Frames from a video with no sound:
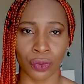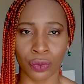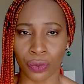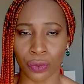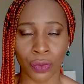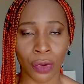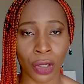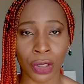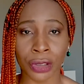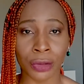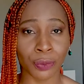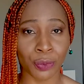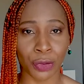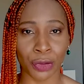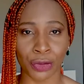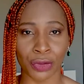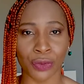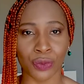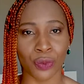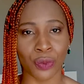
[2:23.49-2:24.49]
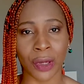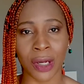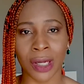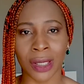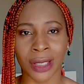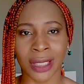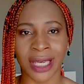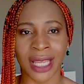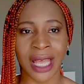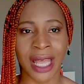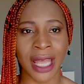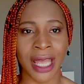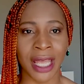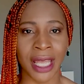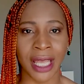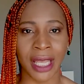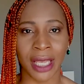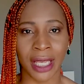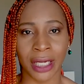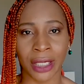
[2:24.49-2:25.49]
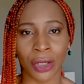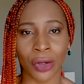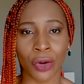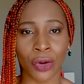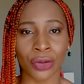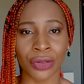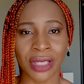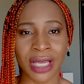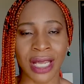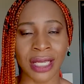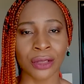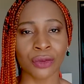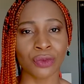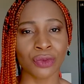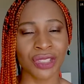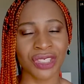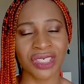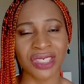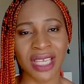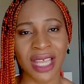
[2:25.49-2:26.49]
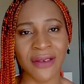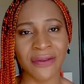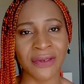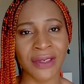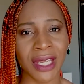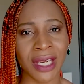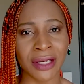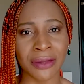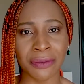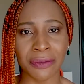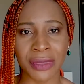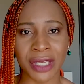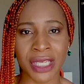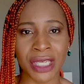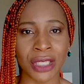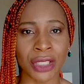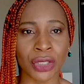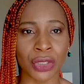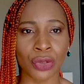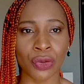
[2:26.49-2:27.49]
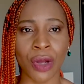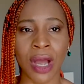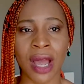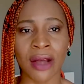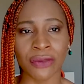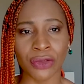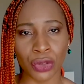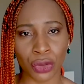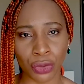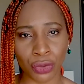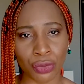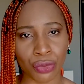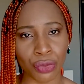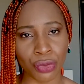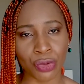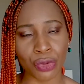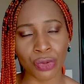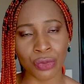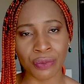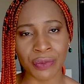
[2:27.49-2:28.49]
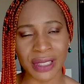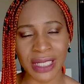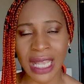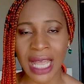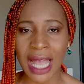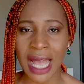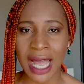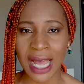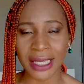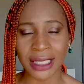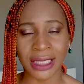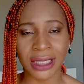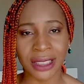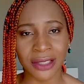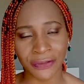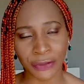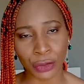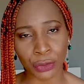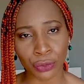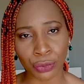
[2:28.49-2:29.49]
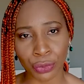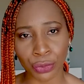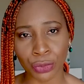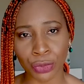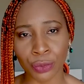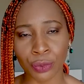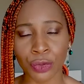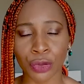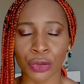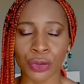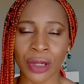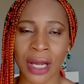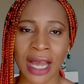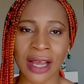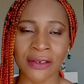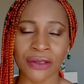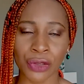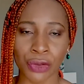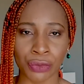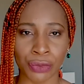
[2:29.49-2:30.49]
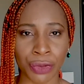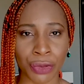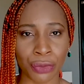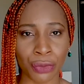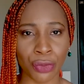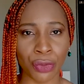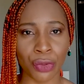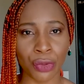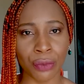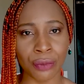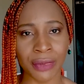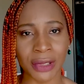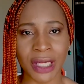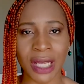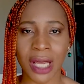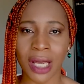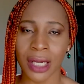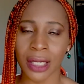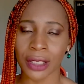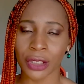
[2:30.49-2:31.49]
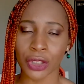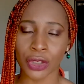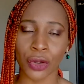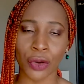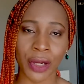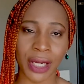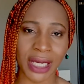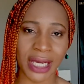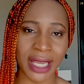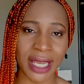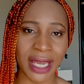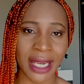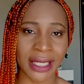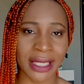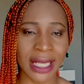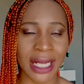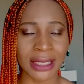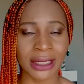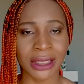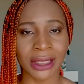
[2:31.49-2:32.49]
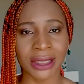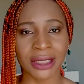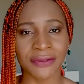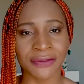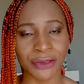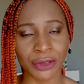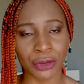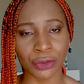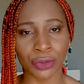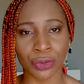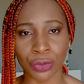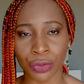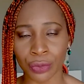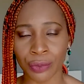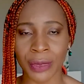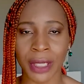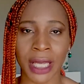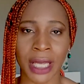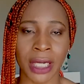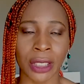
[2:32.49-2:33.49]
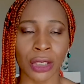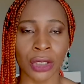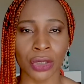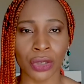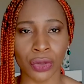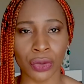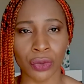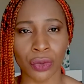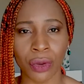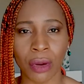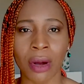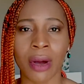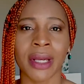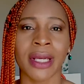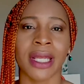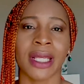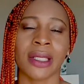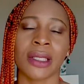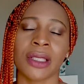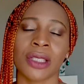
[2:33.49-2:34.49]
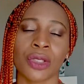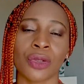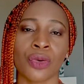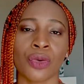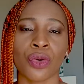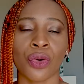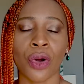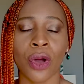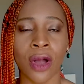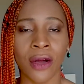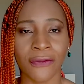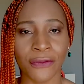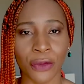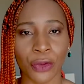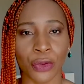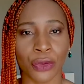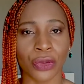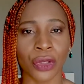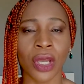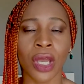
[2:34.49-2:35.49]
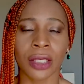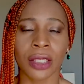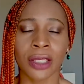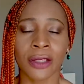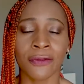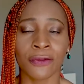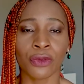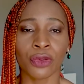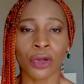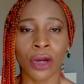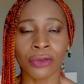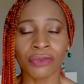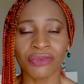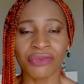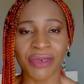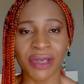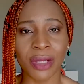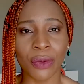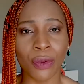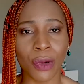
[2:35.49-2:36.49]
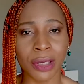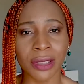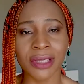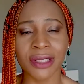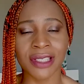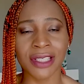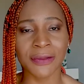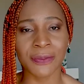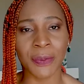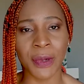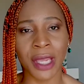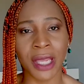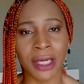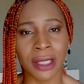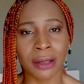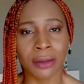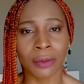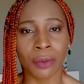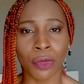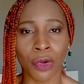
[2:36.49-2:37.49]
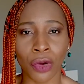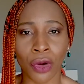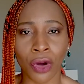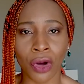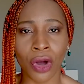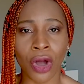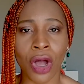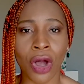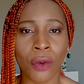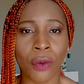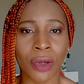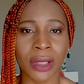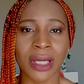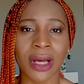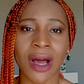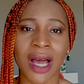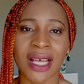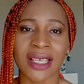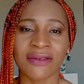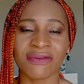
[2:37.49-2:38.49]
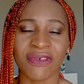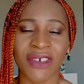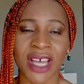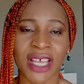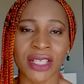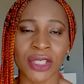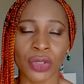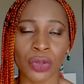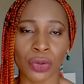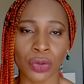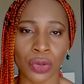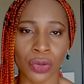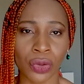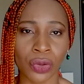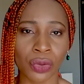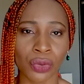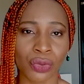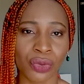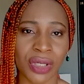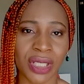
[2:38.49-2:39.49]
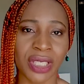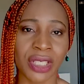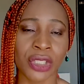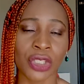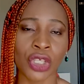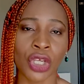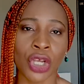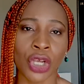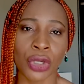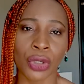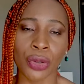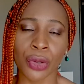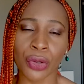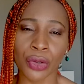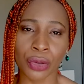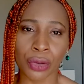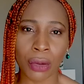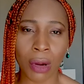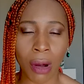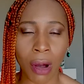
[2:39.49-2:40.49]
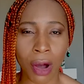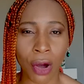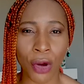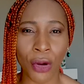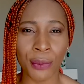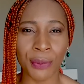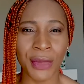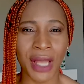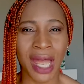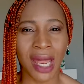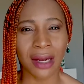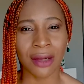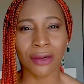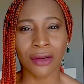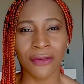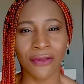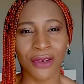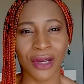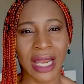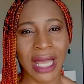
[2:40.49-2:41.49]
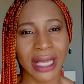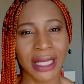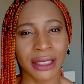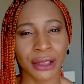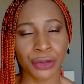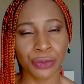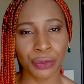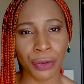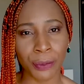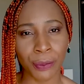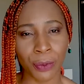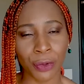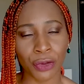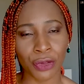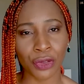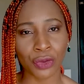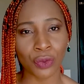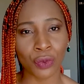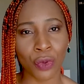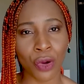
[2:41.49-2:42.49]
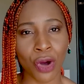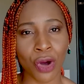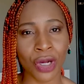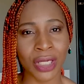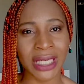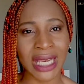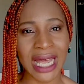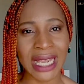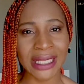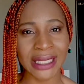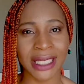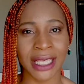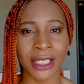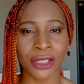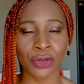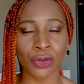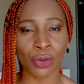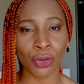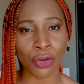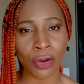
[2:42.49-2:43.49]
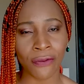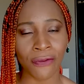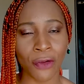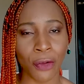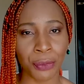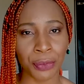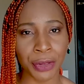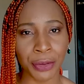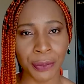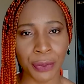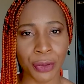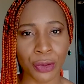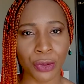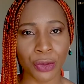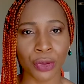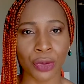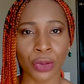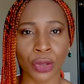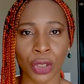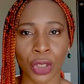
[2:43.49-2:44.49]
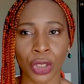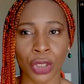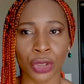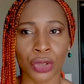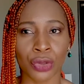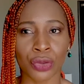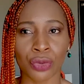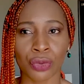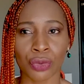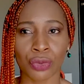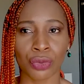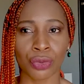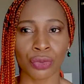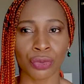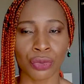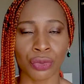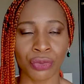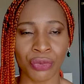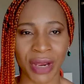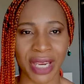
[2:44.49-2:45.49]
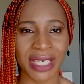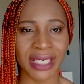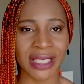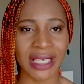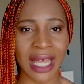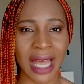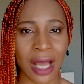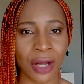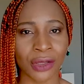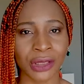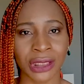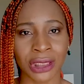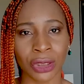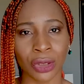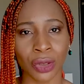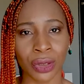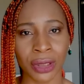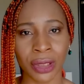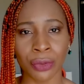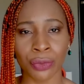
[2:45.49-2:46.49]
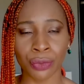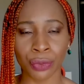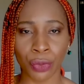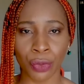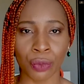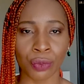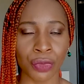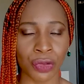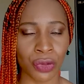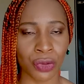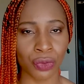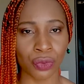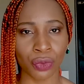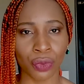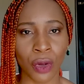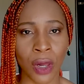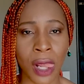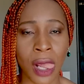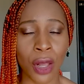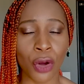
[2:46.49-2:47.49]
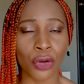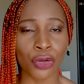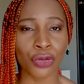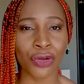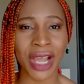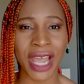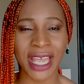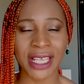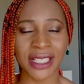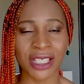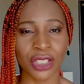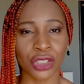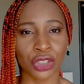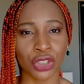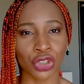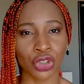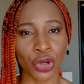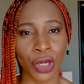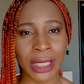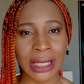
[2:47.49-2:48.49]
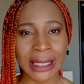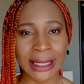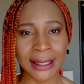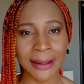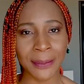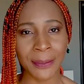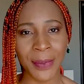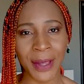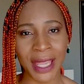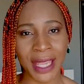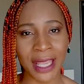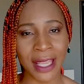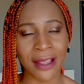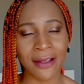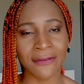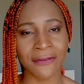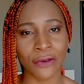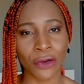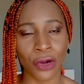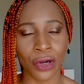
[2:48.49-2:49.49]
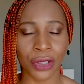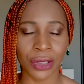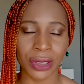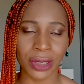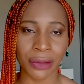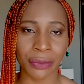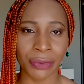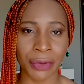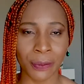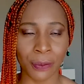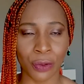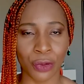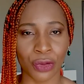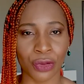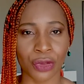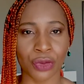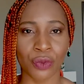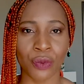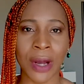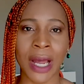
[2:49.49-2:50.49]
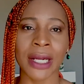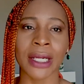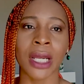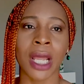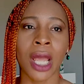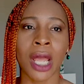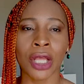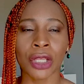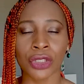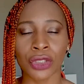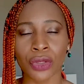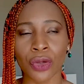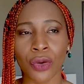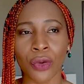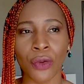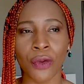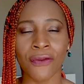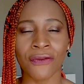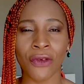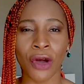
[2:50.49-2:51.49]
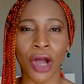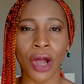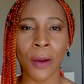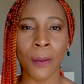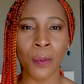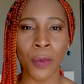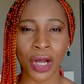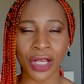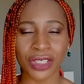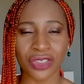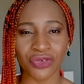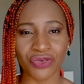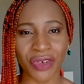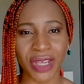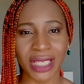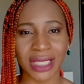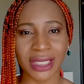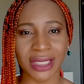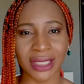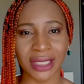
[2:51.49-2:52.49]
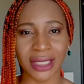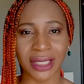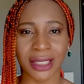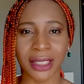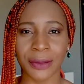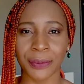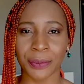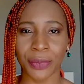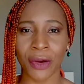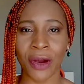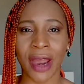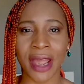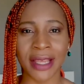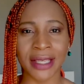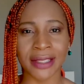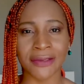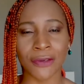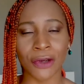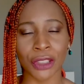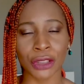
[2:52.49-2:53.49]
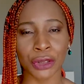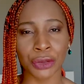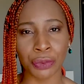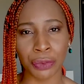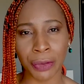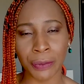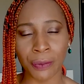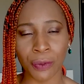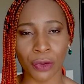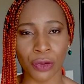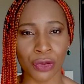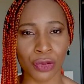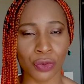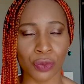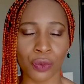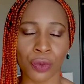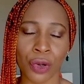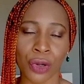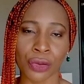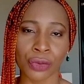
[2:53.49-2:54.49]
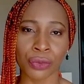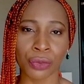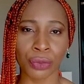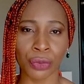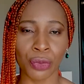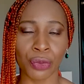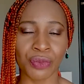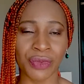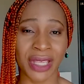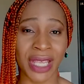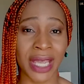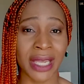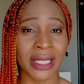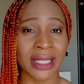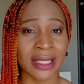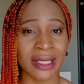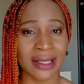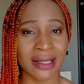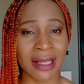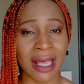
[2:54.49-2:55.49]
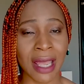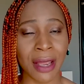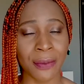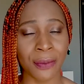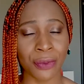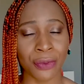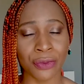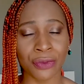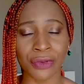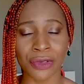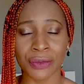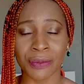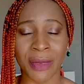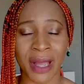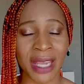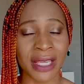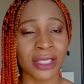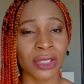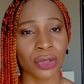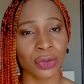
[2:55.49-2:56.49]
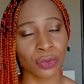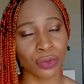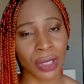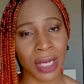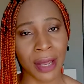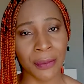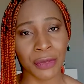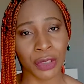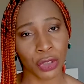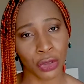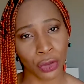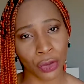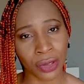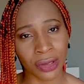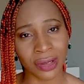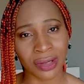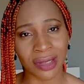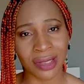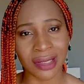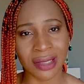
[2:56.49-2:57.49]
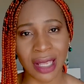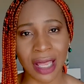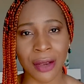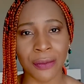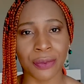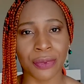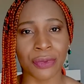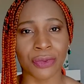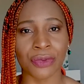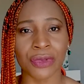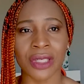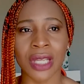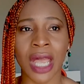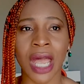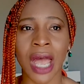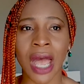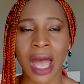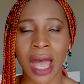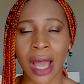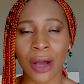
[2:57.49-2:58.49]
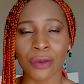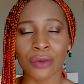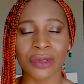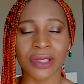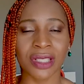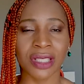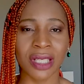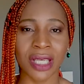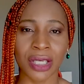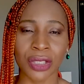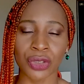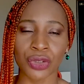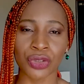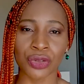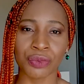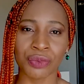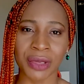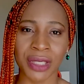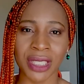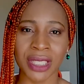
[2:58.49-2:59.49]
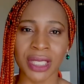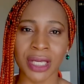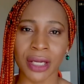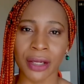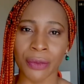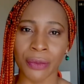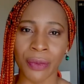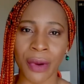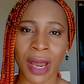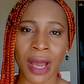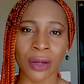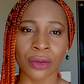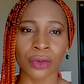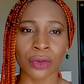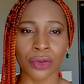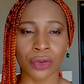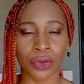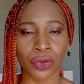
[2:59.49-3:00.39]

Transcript: one plus one and all that which definitely means you have two rooms and a living room or you have three rooms a toilet and a living room and so on and so forth if you don't really want to spend more what i'll advise you to do is you can come look for like a three plus one and then you look for people to rent out the other rooms too or you guys can join me pay for a three plus one so for a moderate price for a three plus one room here in Cyprus mind you I'm in northern Cyprus I would say it should be around